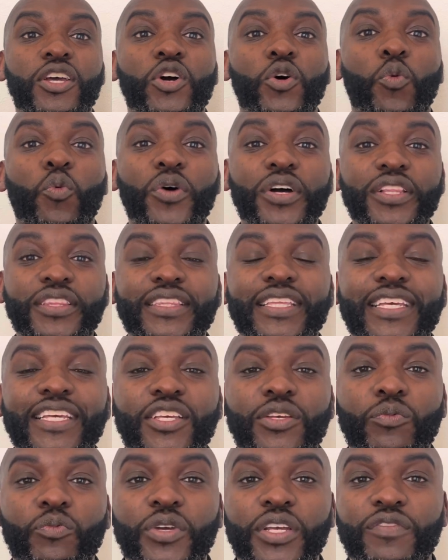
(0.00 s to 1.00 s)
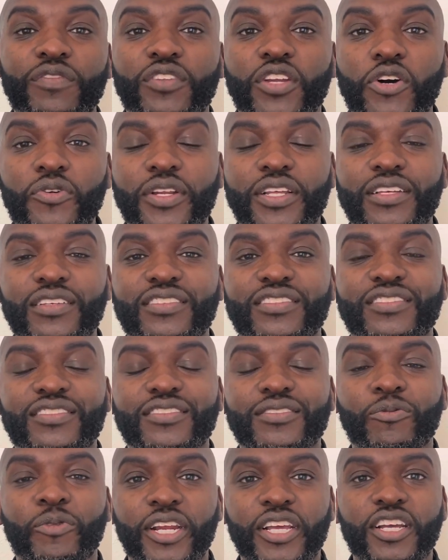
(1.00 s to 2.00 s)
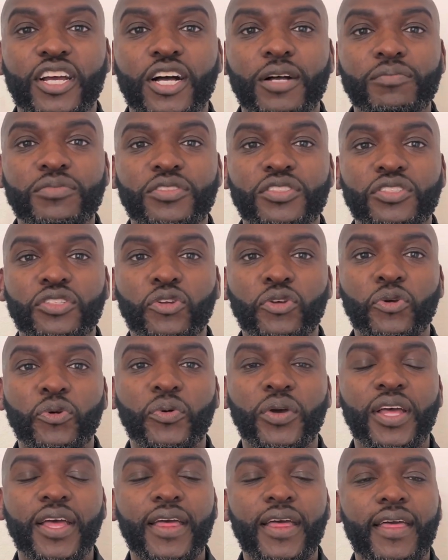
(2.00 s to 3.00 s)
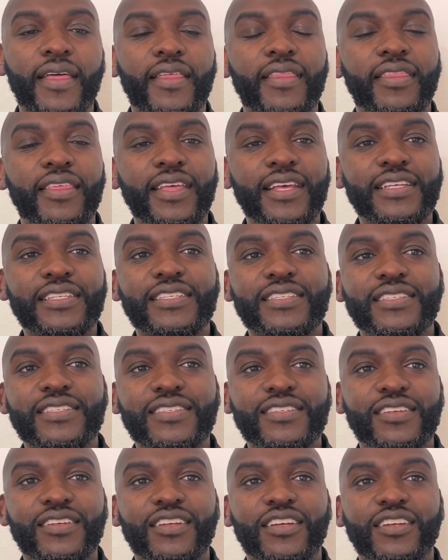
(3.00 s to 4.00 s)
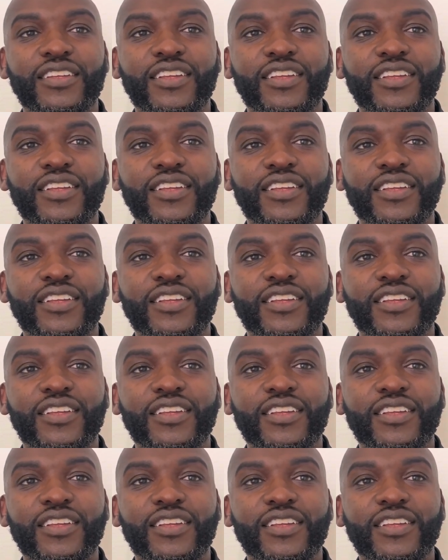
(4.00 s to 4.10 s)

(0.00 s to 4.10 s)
One thing we notice when it comes to this